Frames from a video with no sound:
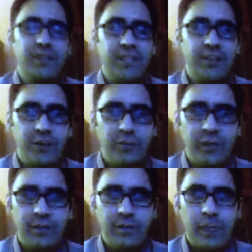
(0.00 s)
economy,
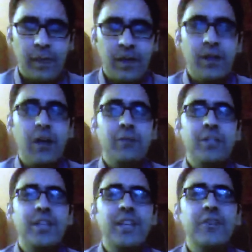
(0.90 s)

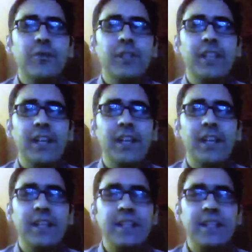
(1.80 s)
obsessed with the
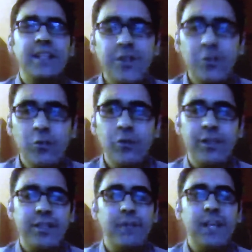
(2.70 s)
ideas of
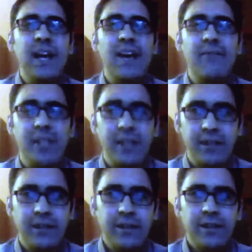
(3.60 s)
consumerism and having.
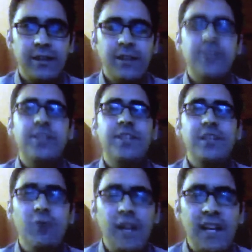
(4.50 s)
See
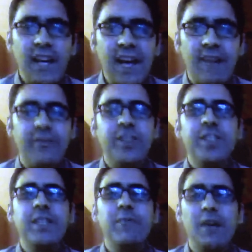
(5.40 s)
what I have,
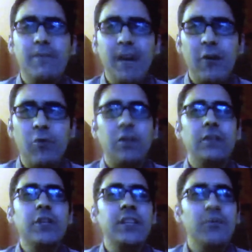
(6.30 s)
see my power,
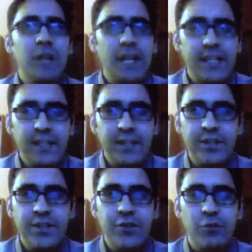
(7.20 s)
look at what I can
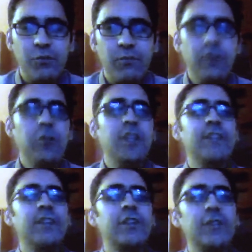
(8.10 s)
consume, look at the
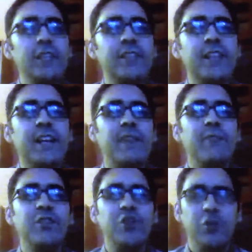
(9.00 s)
goodies that I'm
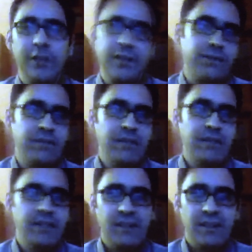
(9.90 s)
enjoying.
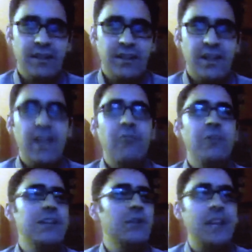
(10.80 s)
And we
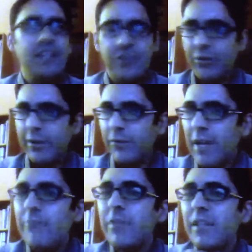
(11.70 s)
know that story,
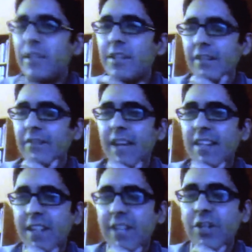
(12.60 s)
right? Because in advanced
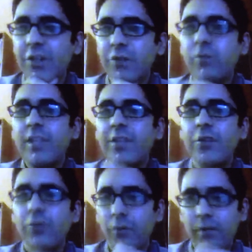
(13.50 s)
nations, we too